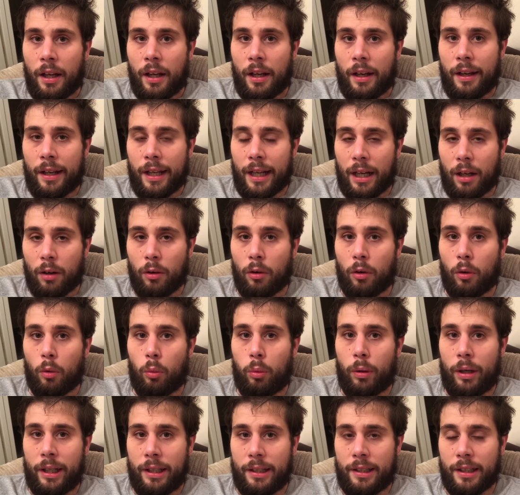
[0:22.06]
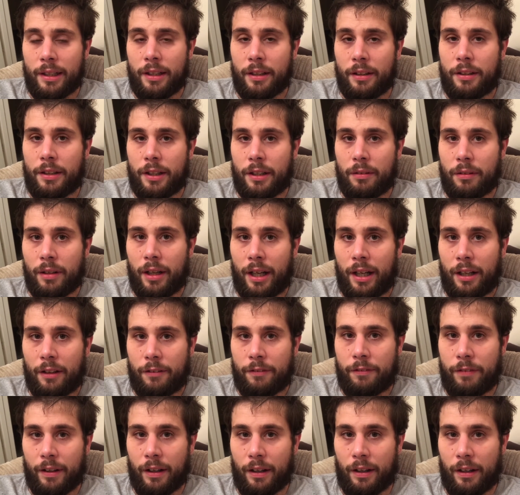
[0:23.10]
Now, we didn't do
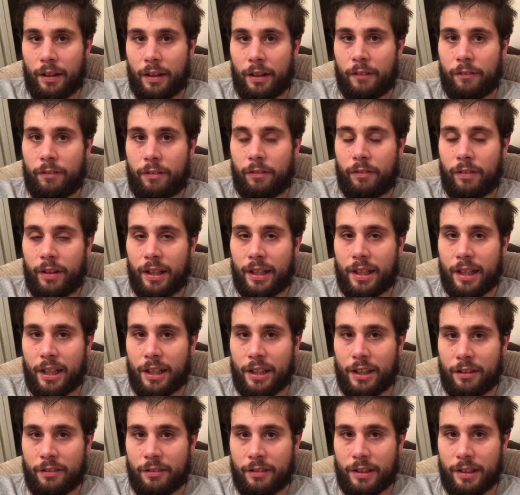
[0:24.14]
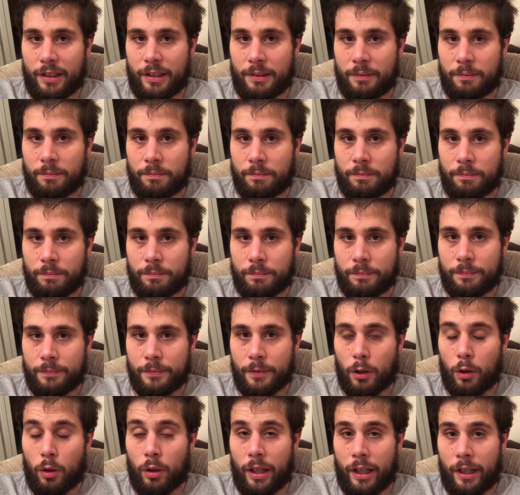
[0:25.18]
anything for Veganuary,
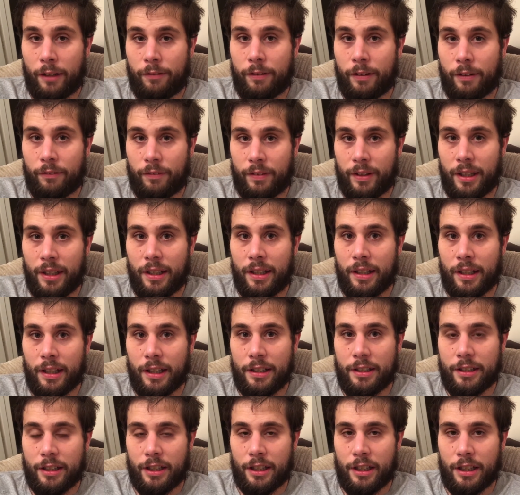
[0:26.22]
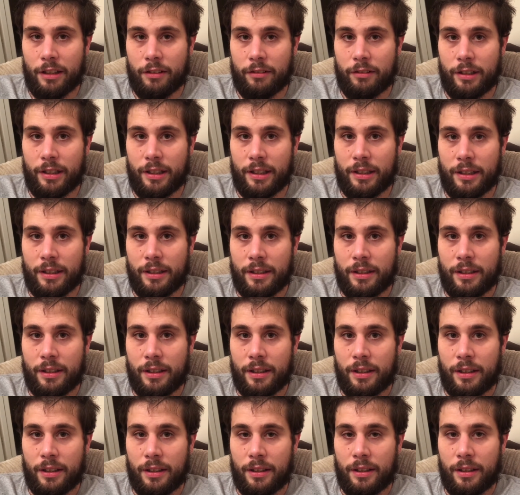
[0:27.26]
or anything vegan in January,
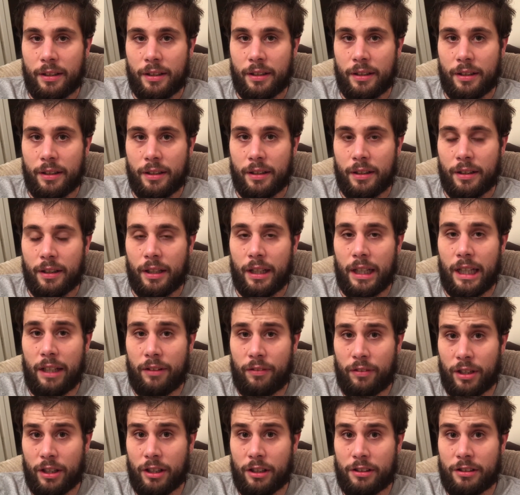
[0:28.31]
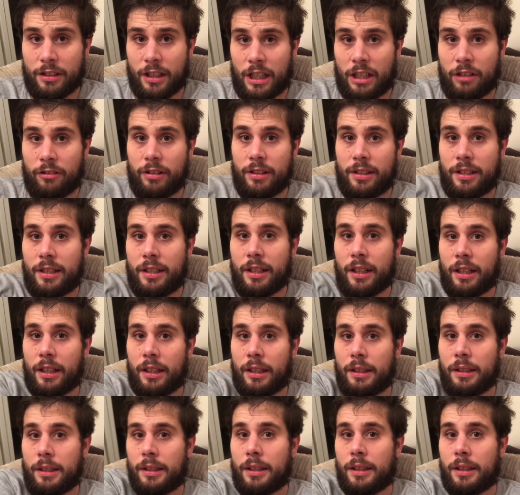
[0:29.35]
even though it's January today.